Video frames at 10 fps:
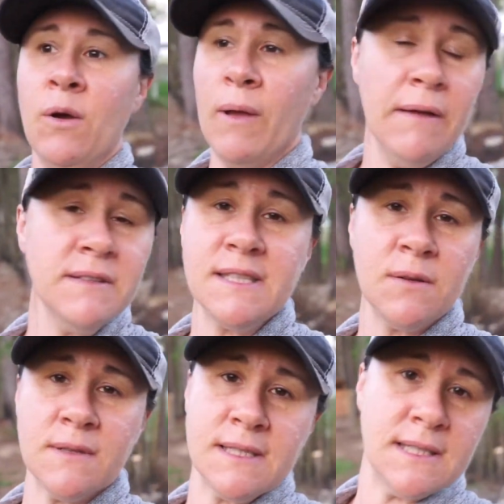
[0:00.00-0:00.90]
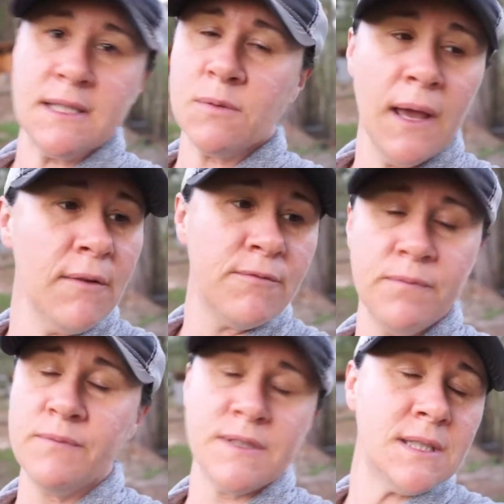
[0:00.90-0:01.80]
We haven't seen one since. We
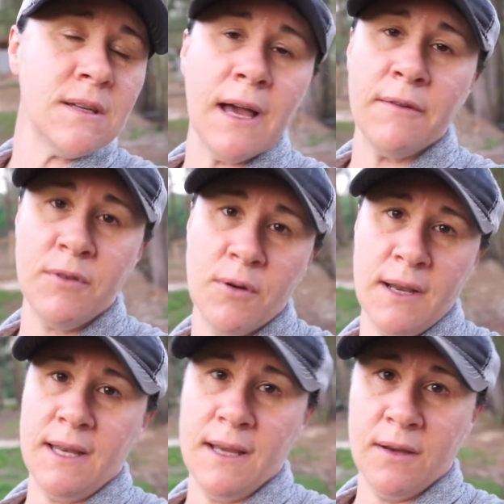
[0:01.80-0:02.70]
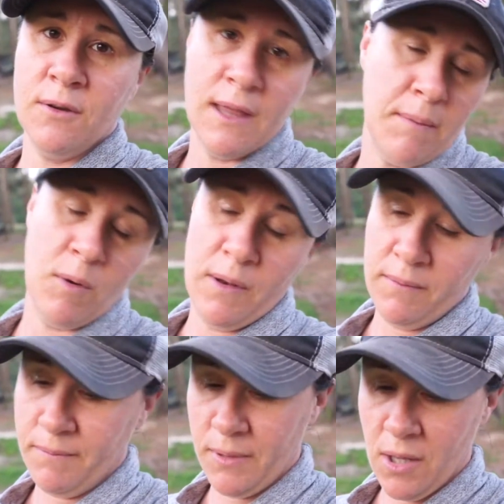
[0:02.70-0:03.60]
still have no idea who that
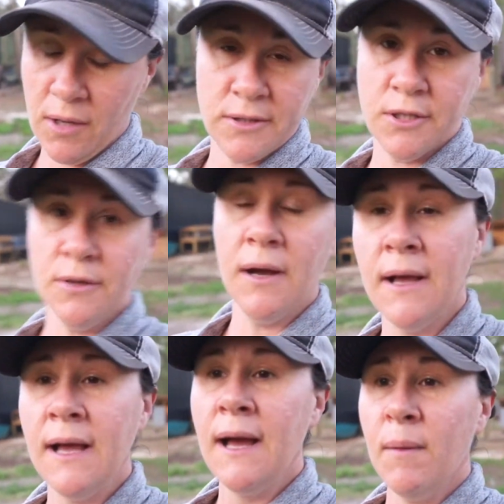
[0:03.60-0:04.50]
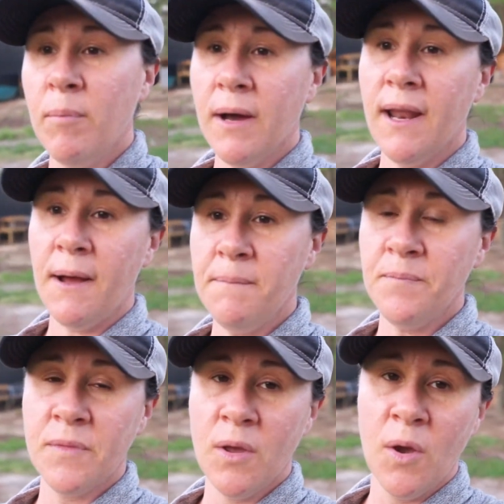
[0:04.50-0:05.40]
one belonged to. But
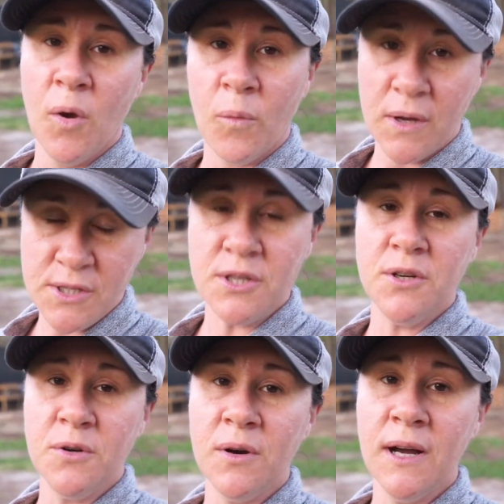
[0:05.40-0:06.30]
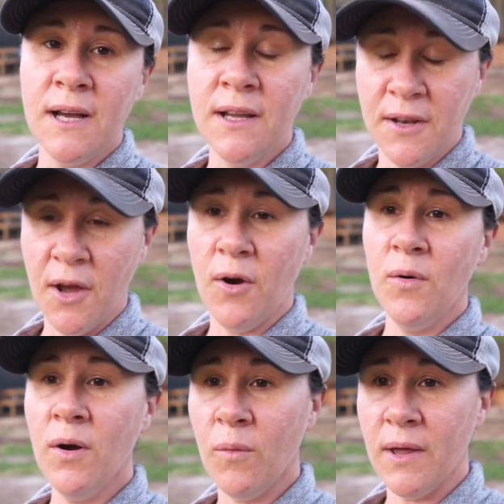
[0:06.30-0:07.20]
we do
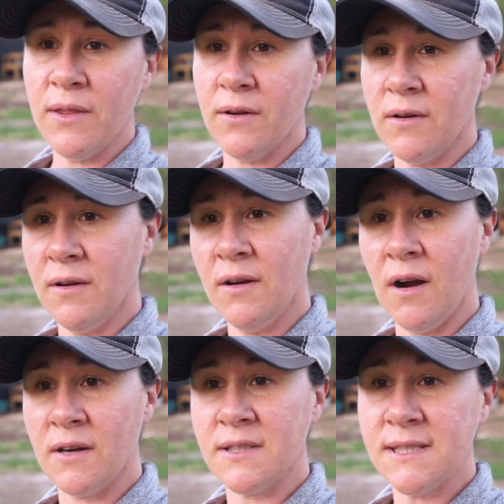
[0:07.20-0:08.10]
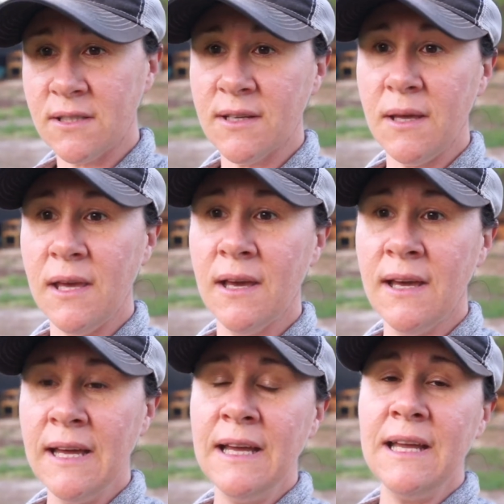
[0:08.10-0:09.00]
know whether our Silky
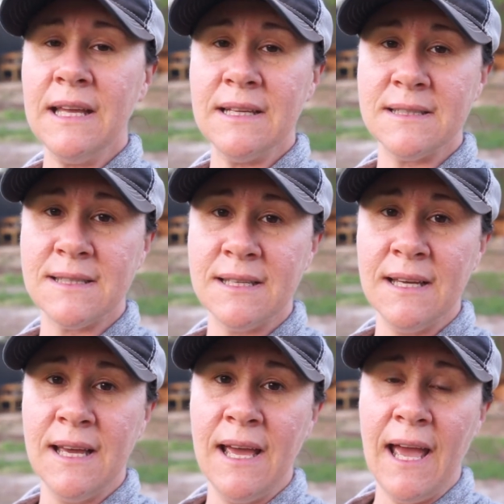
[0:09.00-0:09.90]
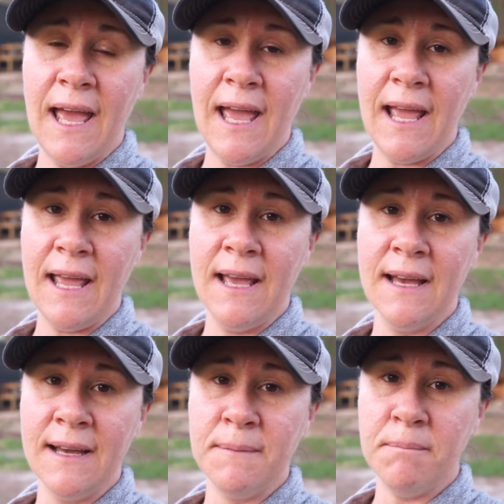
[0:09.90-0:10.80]
is a
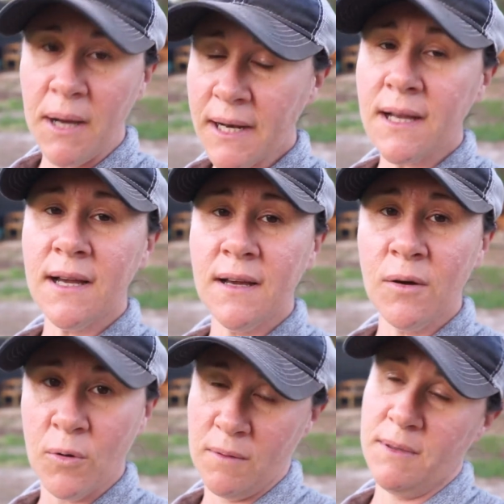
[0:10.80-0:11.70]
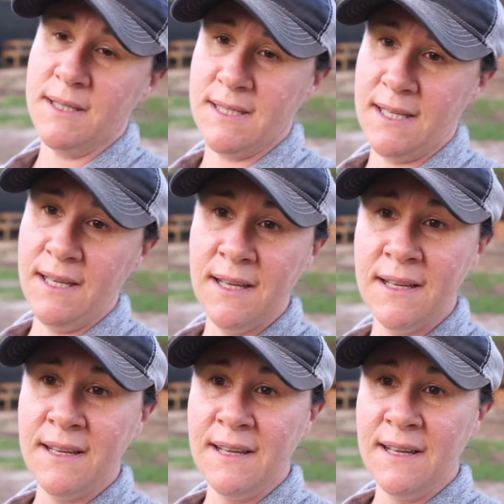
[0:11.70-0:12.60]
Monica or a Monty.
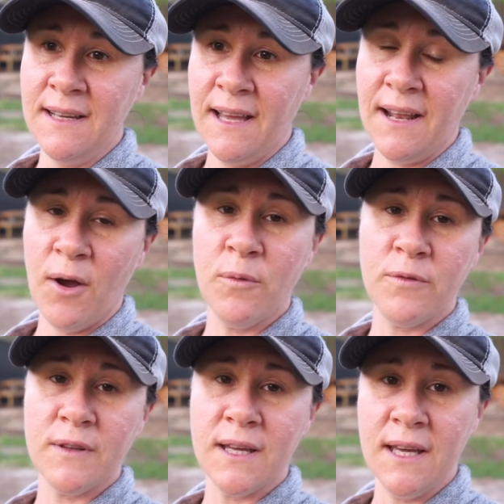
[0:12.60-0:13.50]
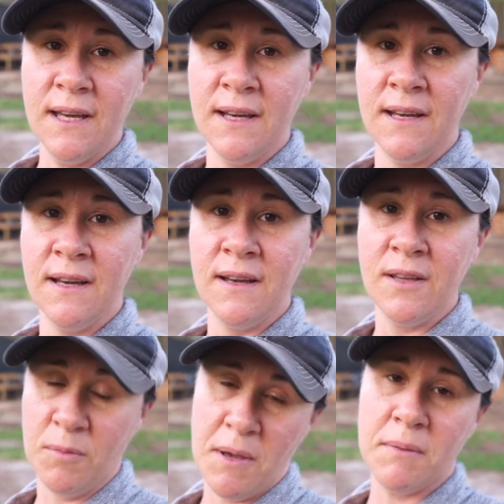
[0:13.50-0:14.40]
And hopefully
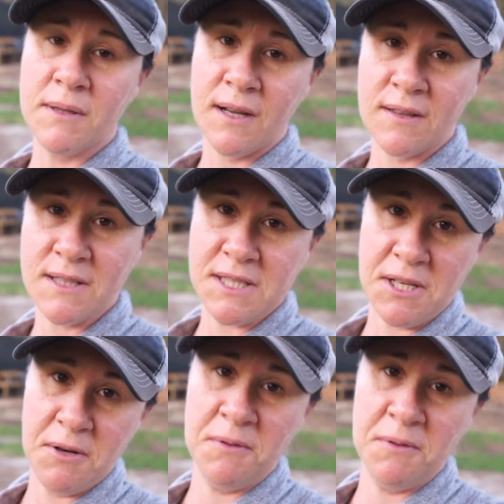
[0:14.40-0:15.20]
you'll be able to hear this too.